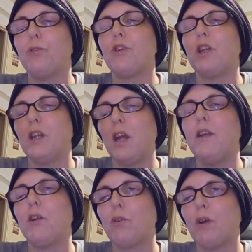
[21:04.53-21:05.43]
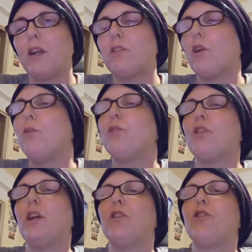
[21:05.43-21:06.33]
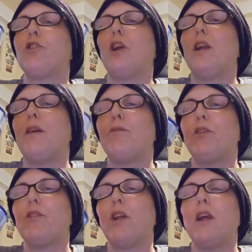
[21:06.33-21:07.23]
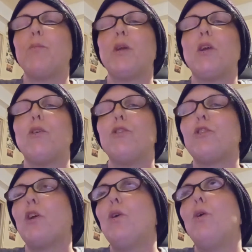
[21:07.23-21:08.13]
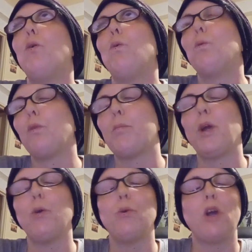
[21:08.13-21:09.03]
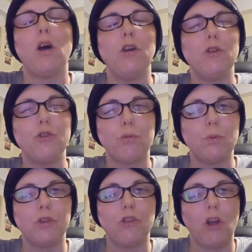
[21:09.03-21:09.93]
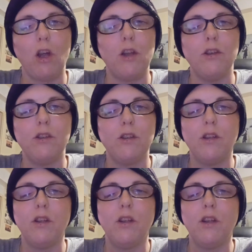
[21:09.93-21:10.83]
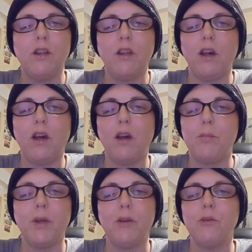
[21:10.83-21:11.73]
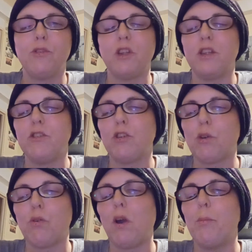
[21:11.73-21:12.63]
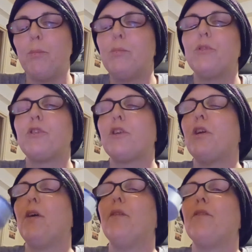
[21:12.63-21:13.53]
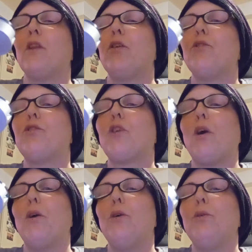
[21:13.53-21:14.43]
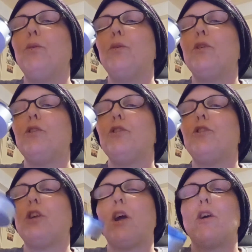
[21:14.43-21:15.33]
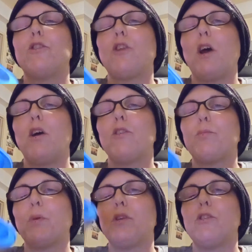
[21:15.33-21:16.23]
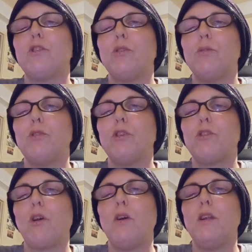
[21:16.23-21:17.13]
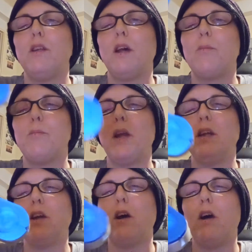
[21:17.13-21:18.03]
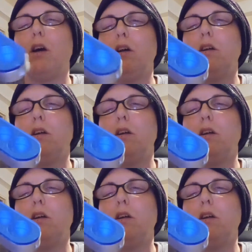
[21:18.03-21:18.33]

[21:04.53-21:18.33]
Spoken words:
and getting the correct dosage and everything, because all the pill cutters would turn her pills into crumbs. So she asked her husband to design and make her